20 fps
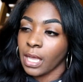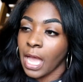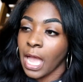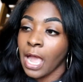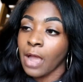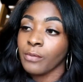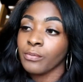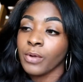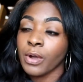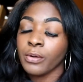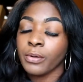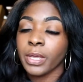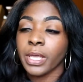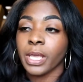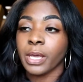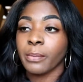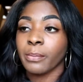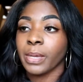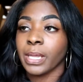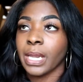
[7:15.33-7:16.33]
I wrote
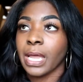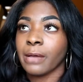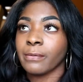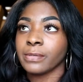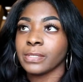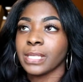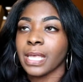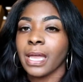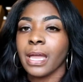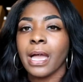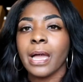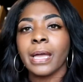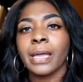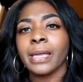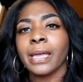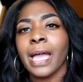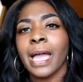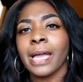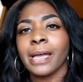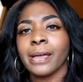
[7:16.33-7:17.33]
him and I was like,
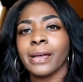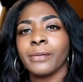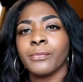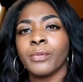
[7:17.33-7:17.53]
I